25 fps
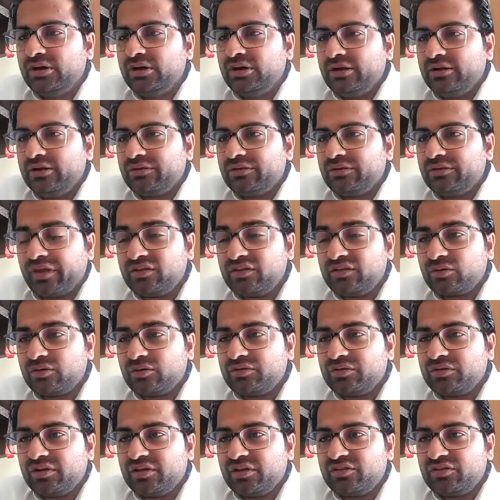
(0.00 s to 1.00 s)
you. The
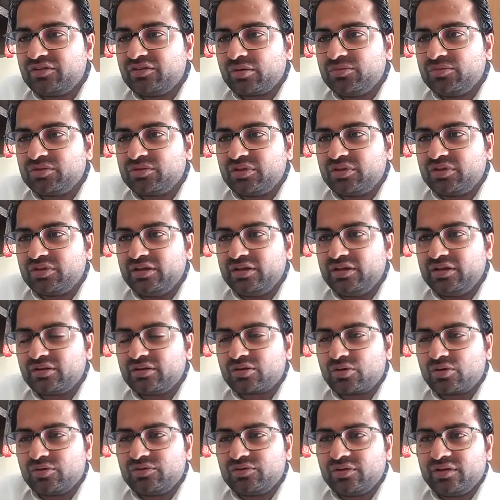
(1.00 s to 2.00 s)
next question is from
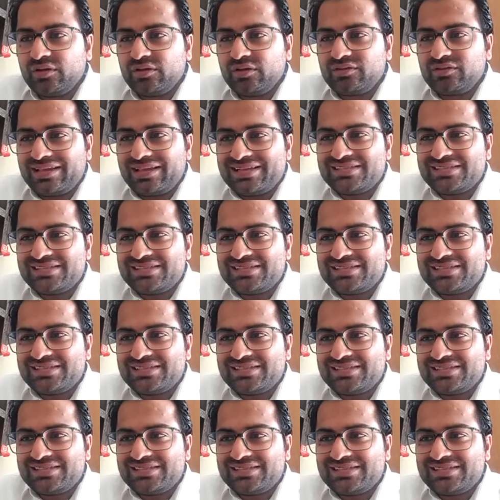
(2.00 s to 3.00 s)
Ditain. So the question is
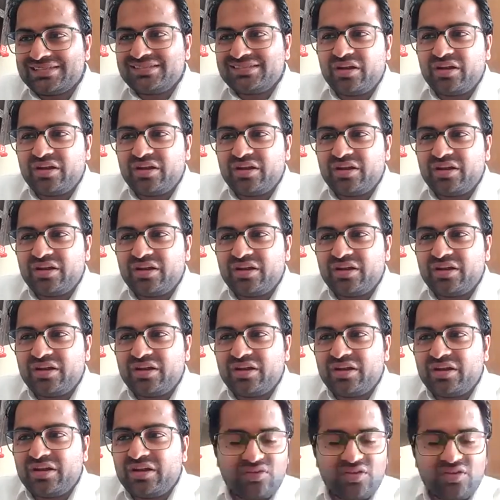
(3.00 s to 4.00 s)
there any relation
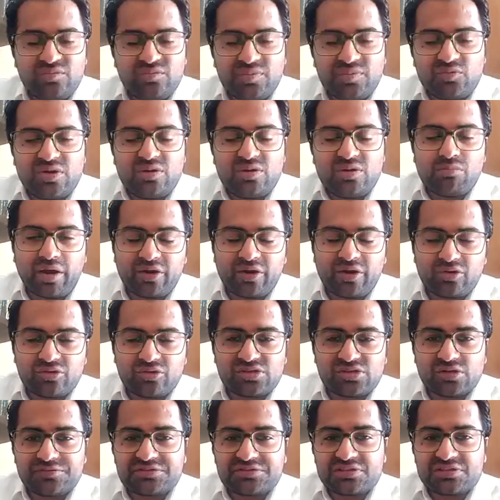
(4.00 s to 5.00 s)
or dependencies
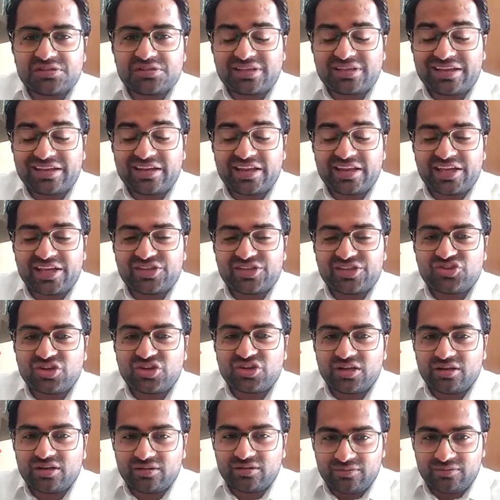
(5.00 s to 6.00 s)
between microservices and
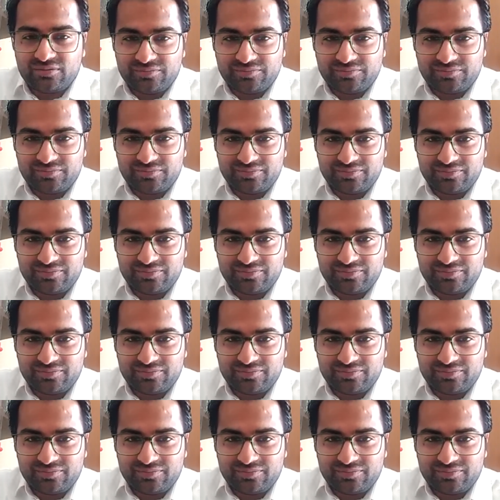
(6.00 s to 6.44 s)
Agile?